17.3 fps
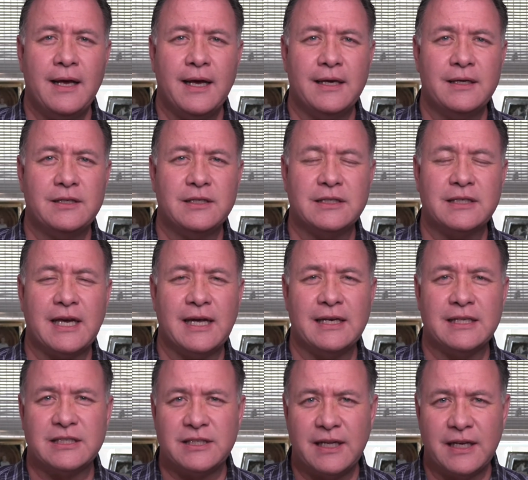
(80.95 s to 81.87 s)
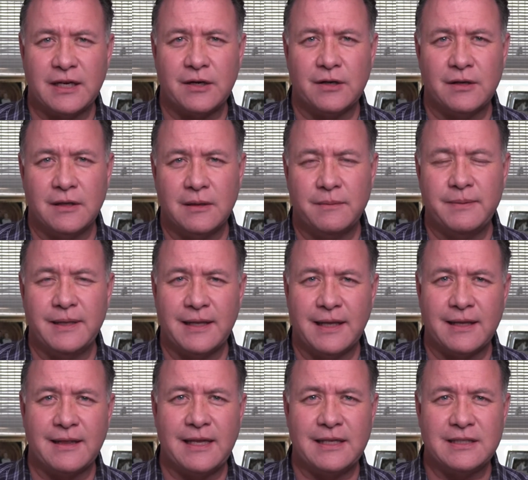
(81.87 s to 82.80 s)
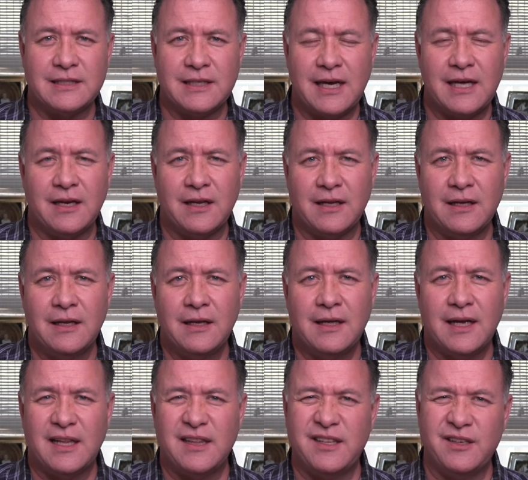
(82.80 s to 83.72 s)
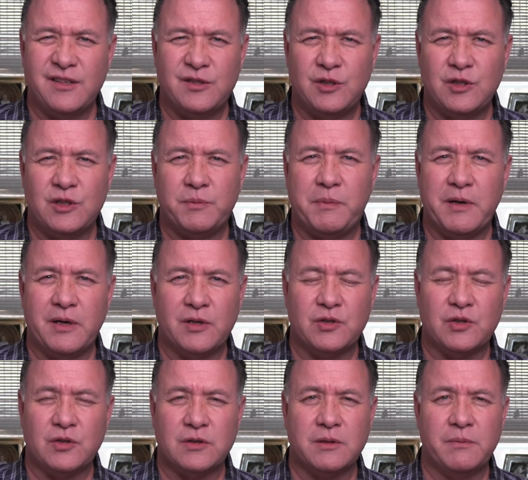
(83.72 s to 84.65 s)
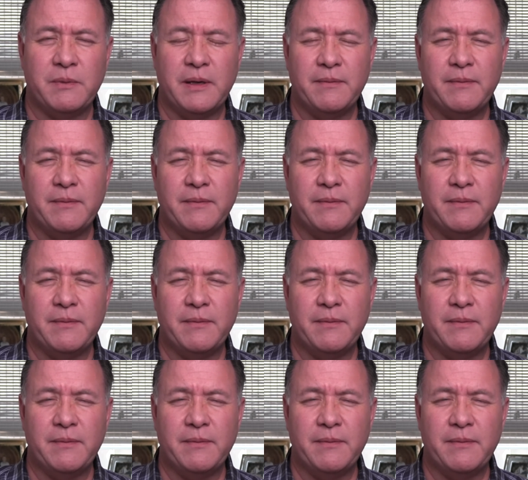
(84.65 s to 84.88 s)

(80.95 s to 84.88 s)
And just kind of snickered a little bit like that's kind of a little too spiritual to me.